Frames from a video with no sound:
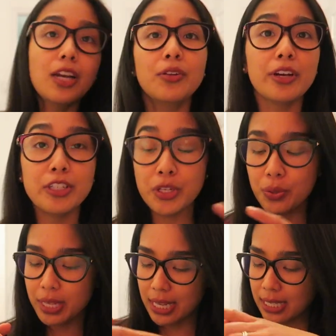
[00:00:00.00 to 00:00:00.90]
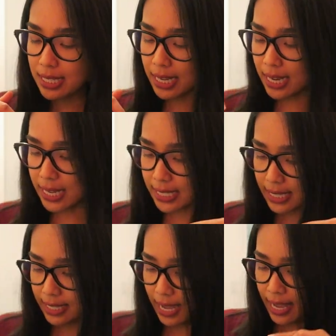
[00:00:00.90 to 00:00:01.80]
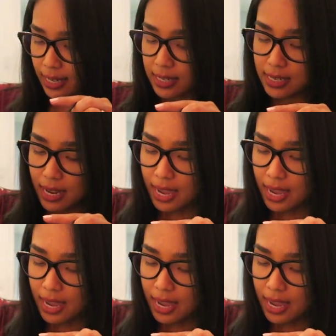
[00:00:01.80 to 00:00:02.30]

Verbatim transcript: I only got 2 things, like I said.